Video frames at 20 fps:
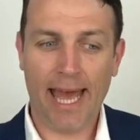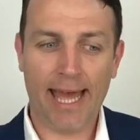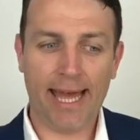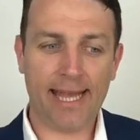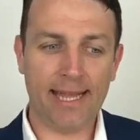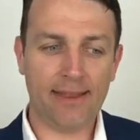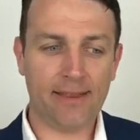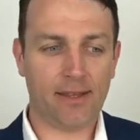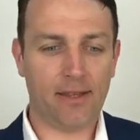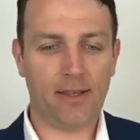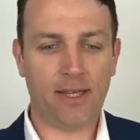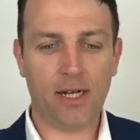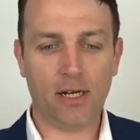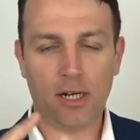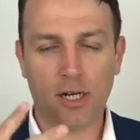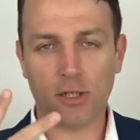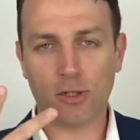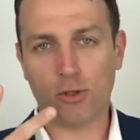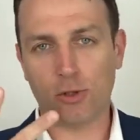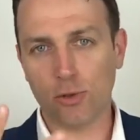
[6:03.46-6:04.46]
And
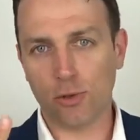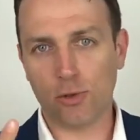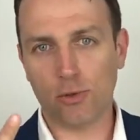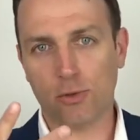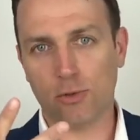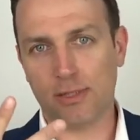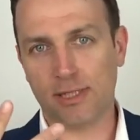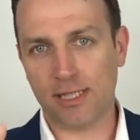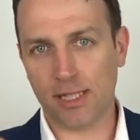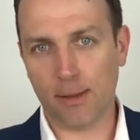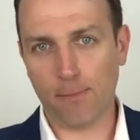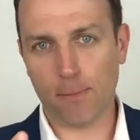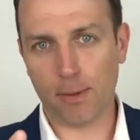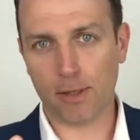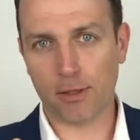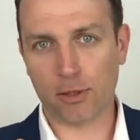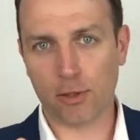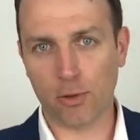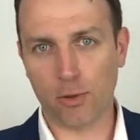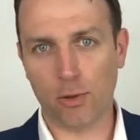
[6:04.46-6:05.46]
there are two
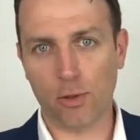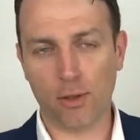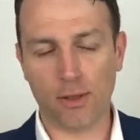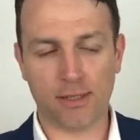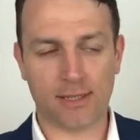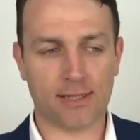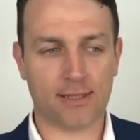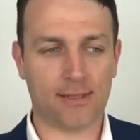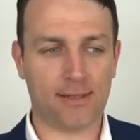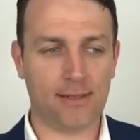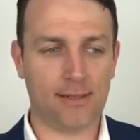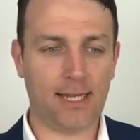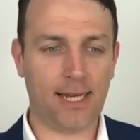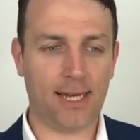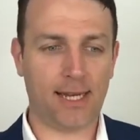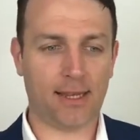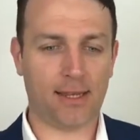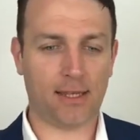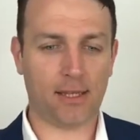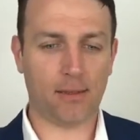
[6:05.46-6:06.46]
simple tools
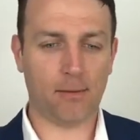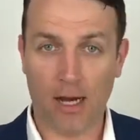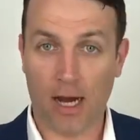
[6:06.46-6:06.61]
that